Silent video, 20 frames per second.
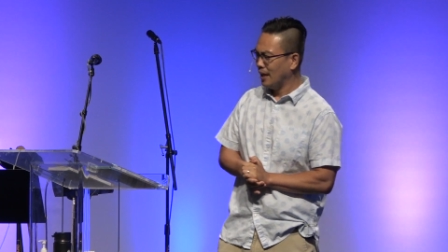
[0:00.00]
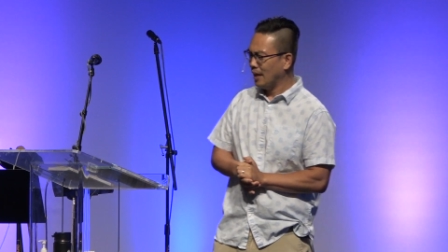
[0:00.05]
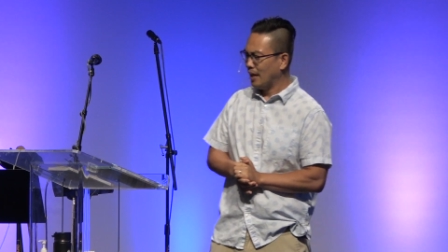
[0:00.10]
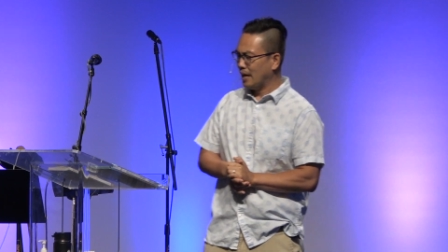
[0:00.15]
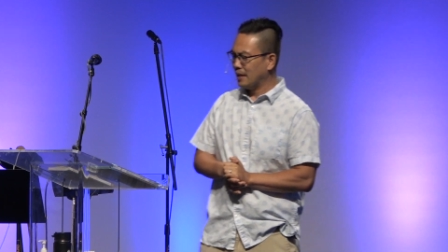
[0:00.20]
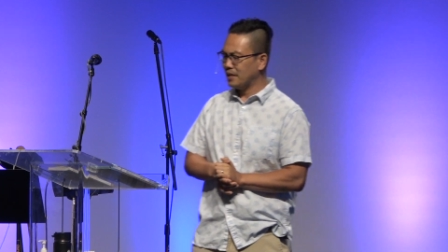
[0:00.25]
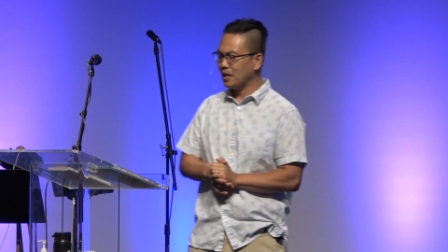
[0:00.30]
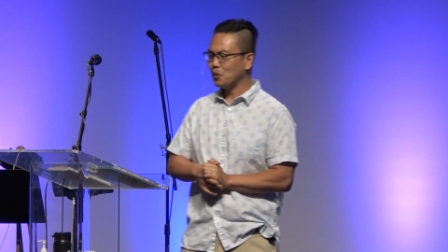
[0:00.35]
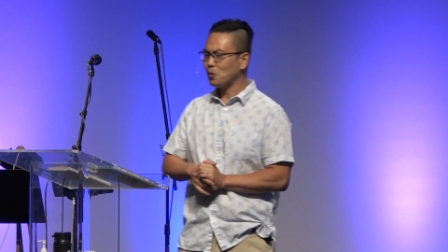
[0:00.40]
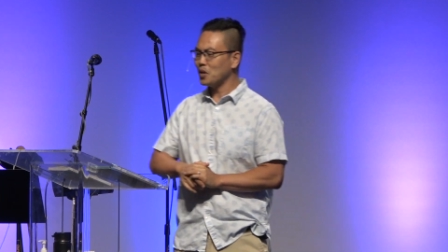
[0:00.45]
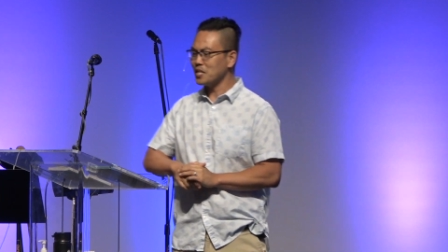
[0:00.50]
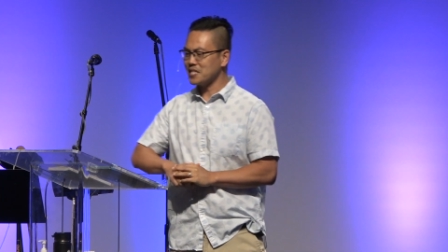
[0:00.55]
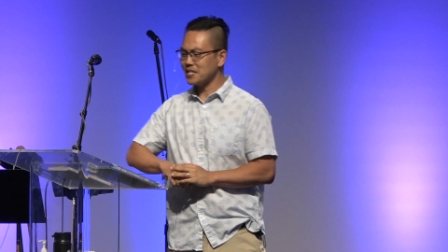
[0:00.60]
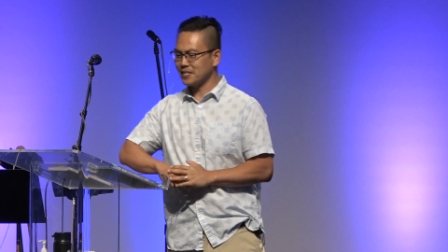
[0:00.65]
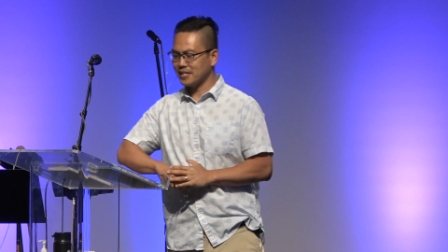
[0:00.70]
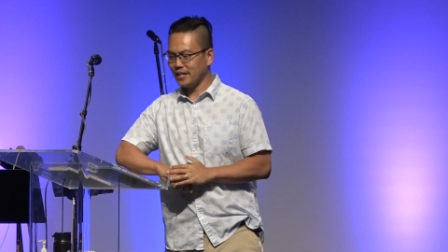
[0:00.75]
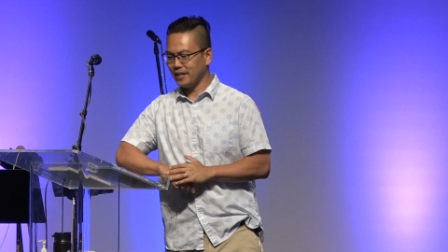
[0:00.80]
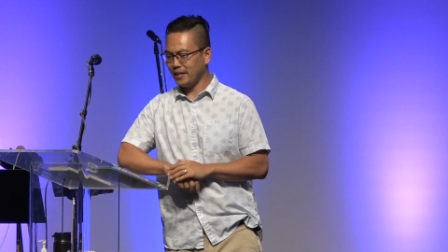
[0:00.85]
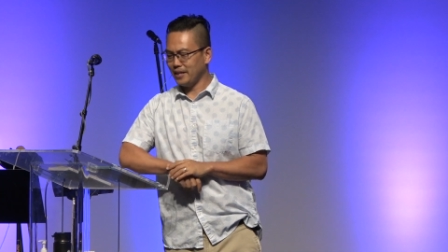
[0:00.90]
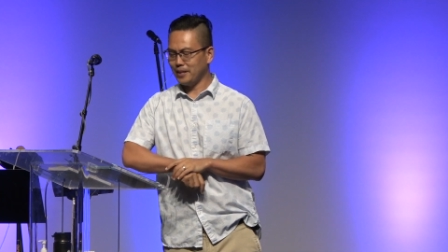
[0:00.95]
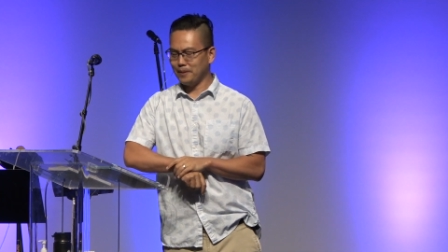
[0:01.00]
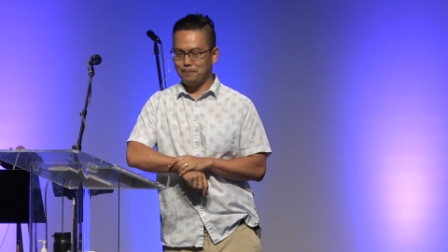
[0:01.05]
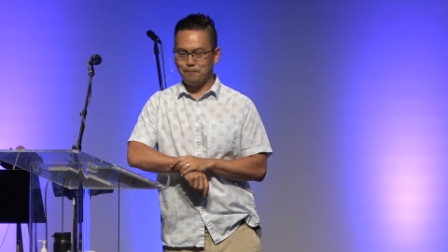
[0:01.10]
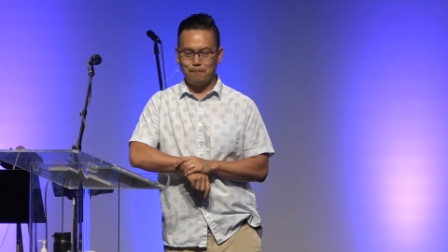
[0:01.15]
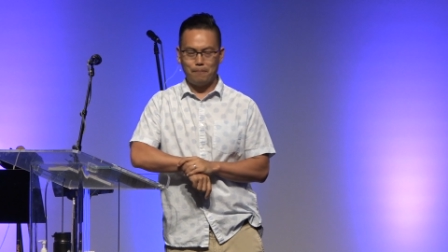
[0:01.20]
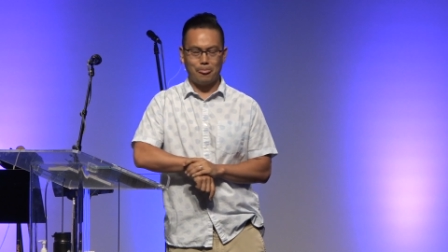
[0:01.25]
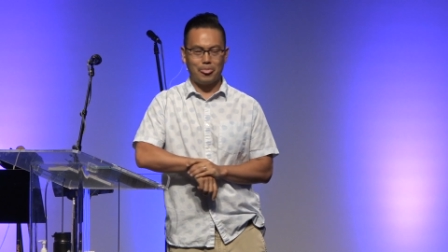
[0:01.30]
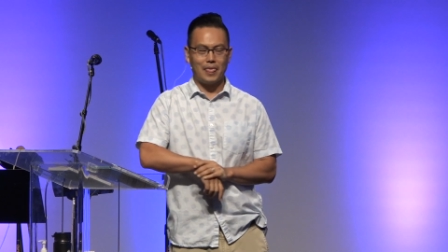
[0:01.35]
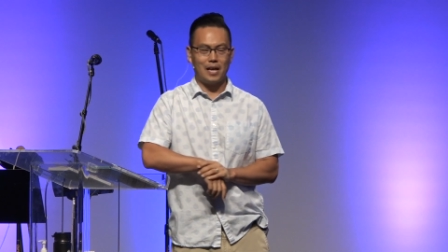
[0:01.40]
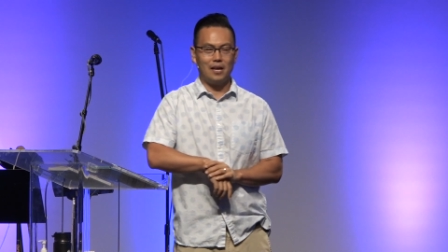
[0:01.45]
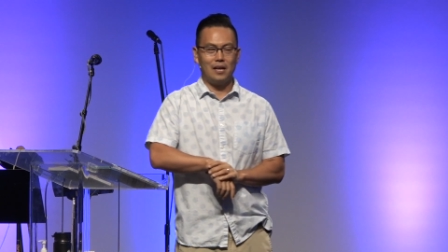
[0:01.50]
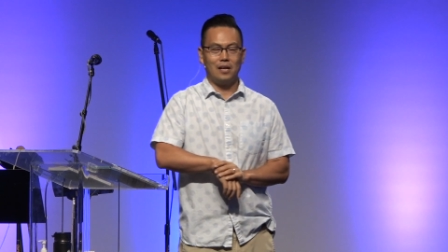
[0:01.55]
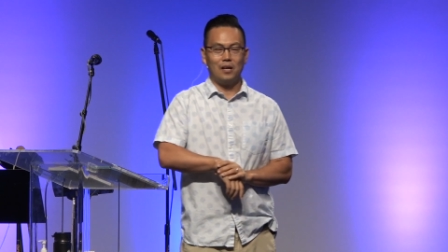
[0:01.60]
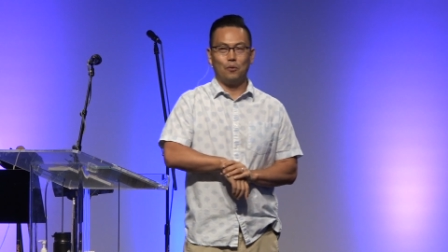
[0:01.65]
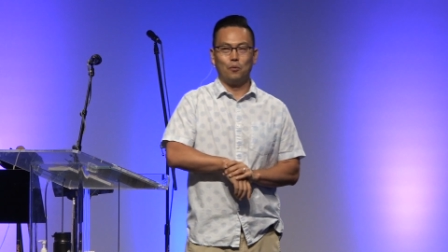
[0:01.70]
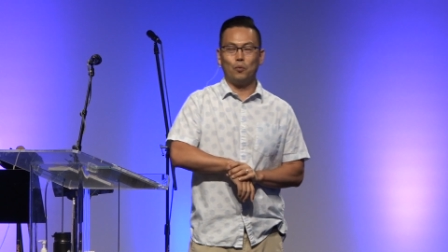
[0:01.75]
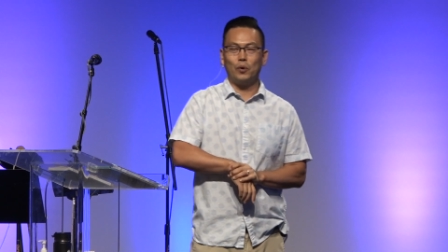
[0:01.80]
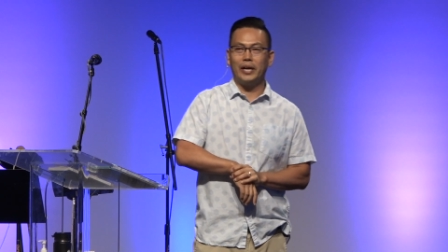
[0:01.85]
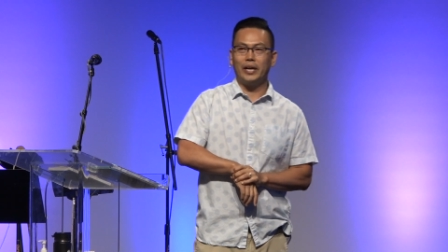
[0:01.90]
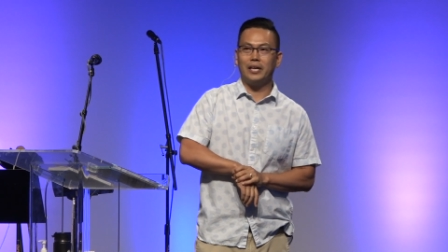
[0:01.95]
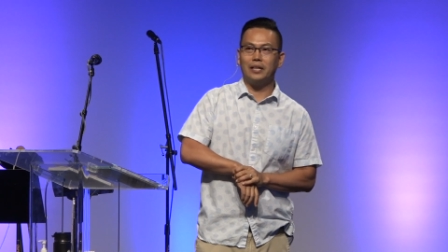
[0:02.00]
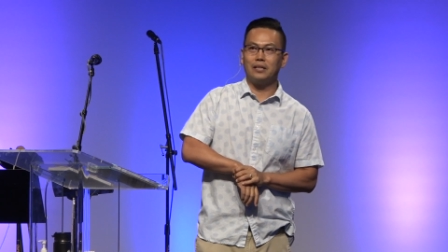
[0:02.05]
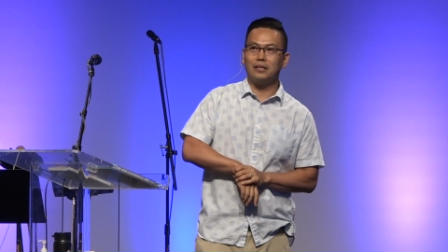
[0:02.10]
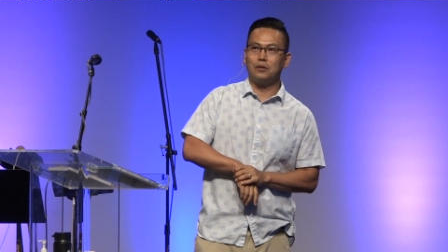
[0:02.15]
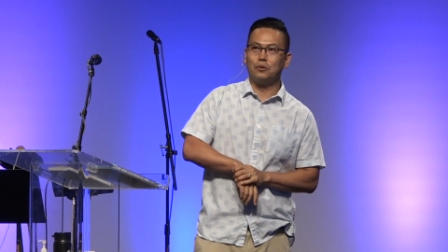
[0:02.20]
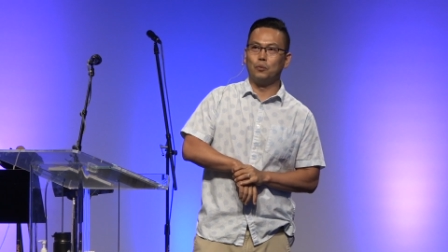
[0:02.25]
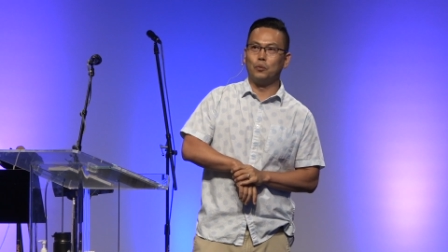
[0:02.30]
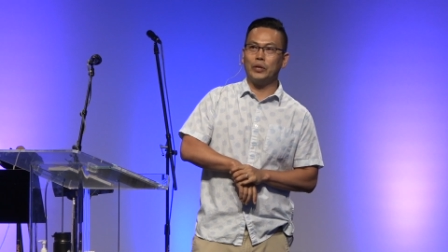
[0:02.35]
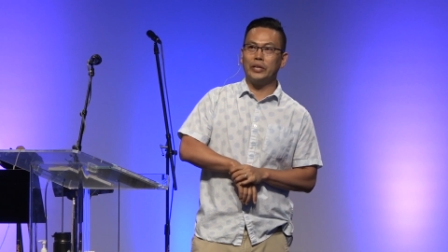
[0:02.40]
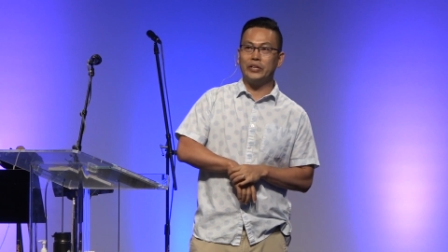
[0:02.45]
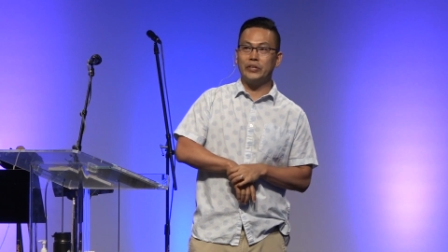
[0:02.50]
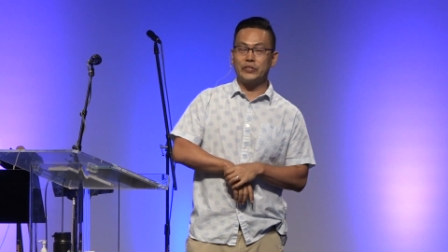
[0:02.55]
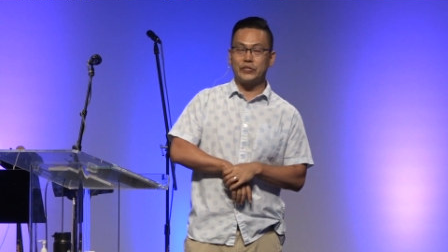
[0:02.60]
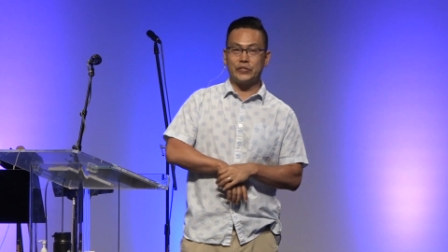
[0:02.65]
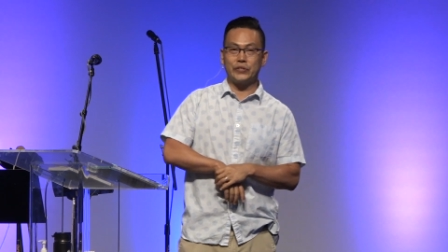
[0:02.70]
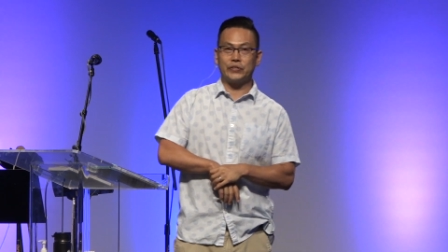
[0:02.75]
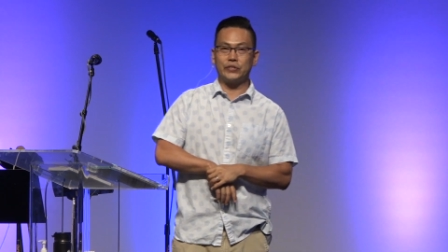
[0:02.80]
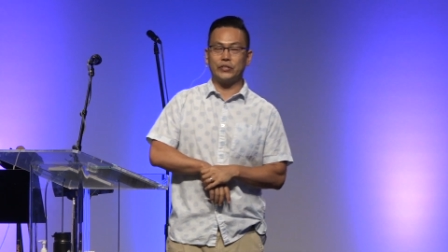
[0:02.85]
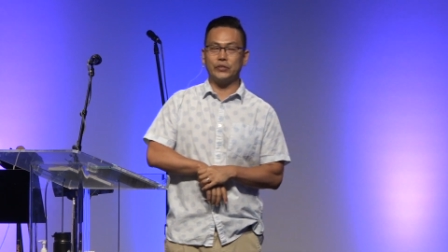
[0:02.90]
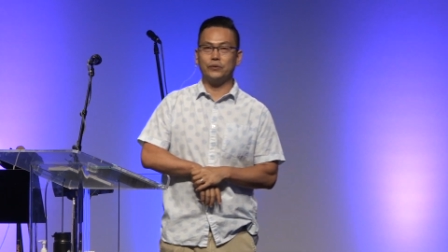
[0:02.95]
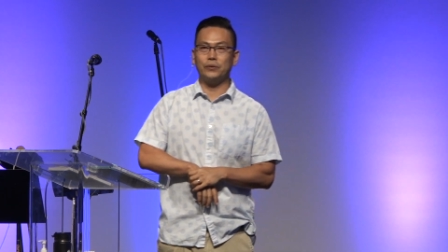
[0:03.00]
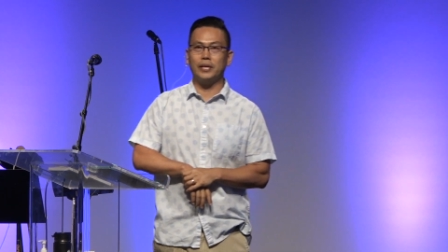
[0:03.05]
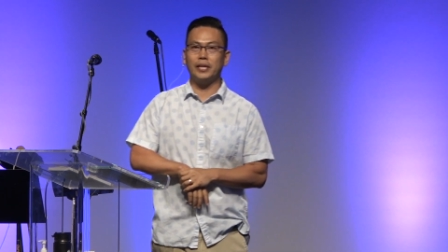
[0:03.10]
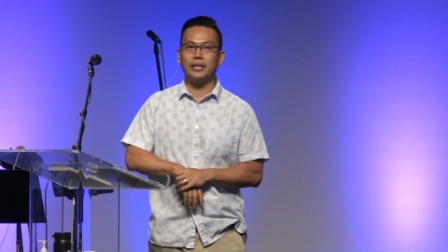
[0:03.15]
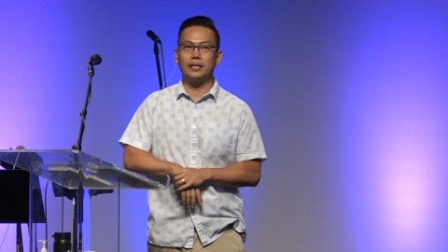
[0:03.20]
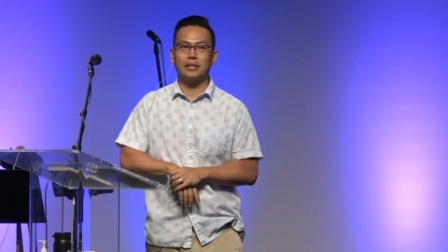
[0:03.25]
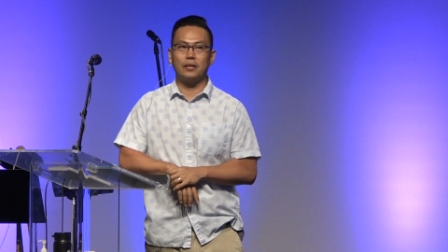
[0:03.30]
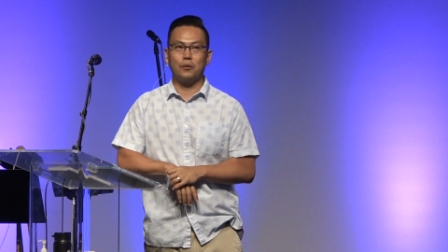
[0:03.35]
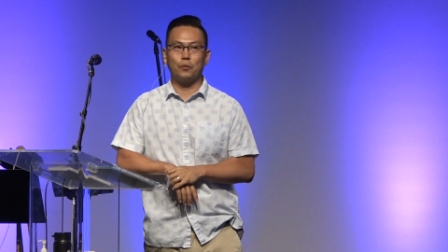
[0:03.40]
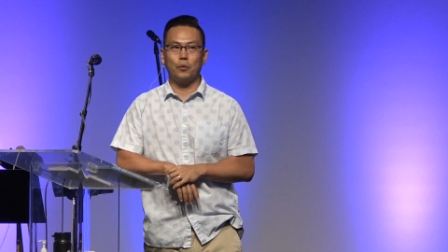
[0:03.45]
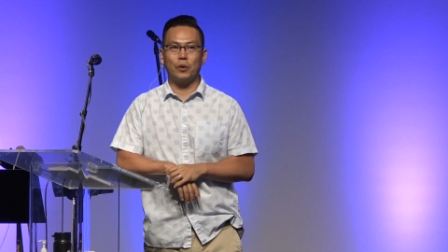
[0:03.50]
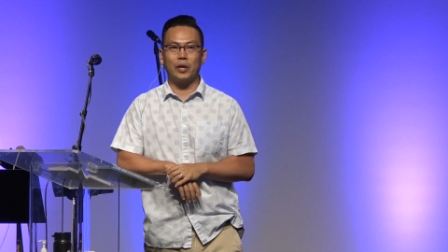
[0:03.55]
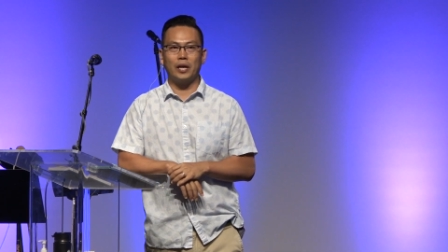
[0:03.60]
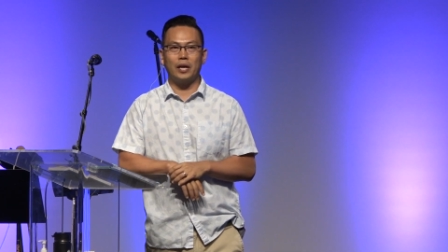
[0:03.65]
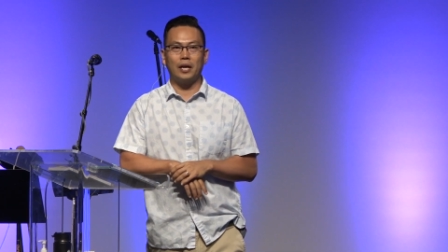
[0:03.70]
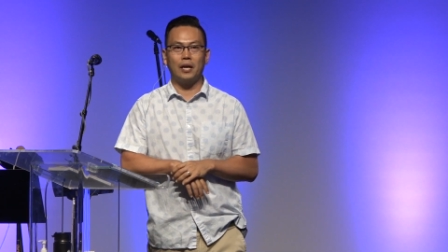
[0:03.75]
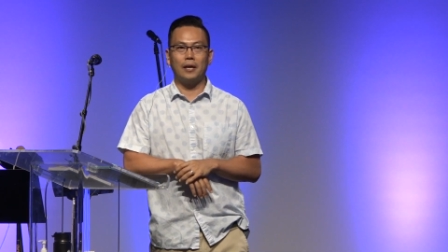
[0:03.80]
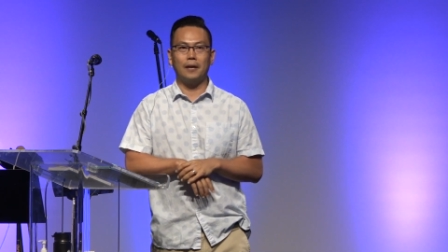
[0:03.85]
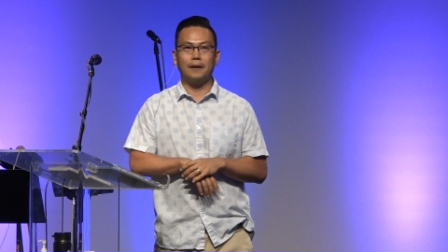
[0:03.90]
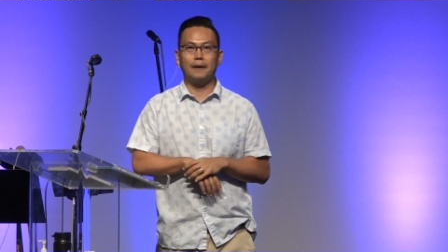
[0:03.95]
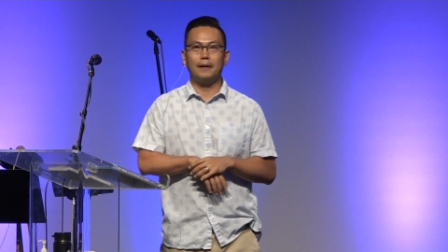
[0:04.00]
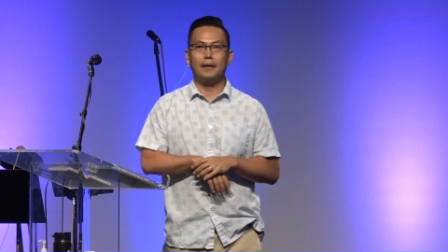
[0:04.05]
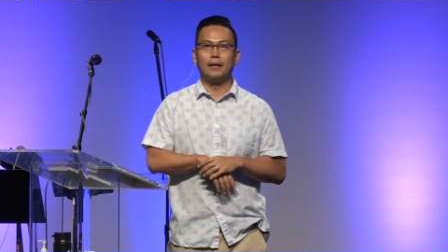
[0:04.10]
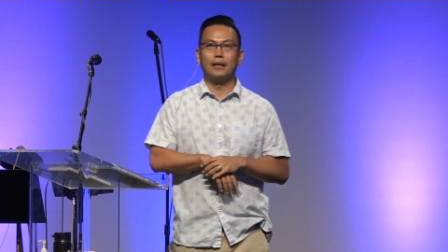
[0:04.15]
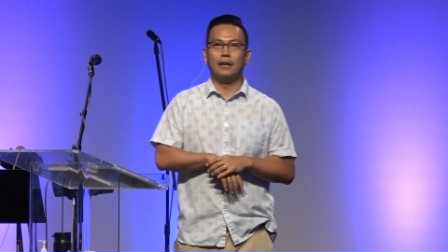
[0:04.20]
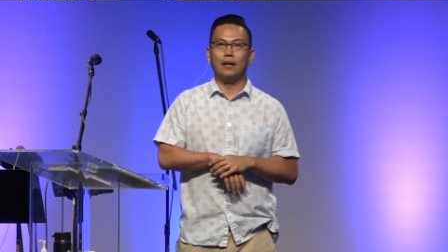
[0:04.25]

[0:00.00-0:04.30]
And there was a time when we used to do it where